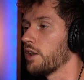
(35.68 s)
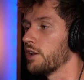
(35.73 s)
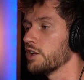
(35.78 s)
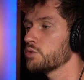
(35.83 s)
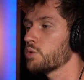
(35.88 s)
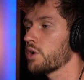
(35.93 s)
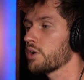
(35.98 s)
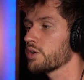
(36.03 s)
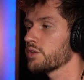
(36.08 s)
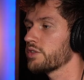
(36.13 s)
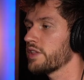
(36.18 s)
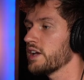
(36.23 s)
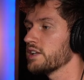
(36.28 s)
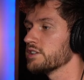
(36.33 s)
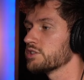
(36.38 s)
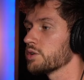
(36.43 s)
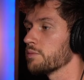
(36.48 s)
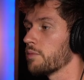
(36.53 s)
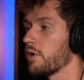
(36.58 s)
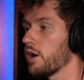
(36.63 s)
This one
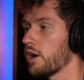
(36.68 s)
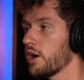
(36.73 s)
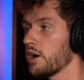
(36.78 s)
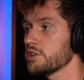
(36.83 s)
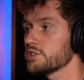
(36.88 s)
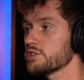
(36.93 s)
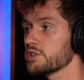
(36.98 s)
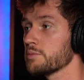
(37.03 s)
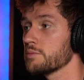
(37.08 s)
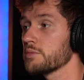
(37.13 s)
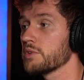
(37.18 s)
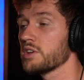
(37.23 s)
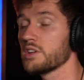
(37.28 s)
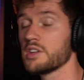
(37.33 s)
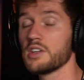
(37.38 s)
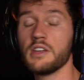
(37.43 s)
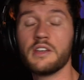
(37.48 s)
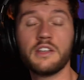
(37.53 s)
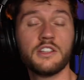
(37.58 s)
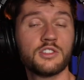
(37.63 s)
contains some awesome
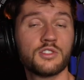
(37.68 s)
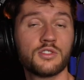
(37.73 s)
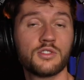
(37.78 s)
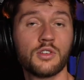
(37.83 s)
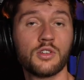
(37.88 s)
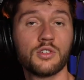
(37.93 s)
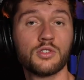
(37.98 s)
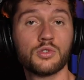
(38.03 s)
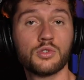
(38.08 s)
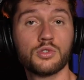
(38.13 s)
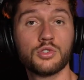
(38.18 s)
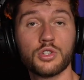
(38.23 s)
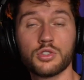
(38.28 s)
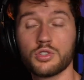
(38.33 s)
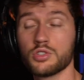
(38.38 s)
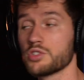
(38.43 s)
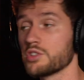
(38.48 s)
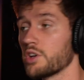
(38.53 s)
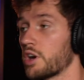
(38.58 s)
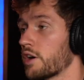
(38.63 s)
keys just
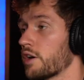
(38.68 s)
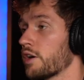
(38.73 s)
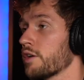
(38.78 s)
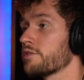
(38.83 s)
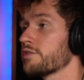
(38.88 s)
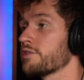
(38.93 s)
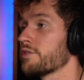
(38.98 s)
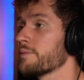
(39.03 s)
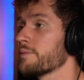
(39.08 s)
to start off.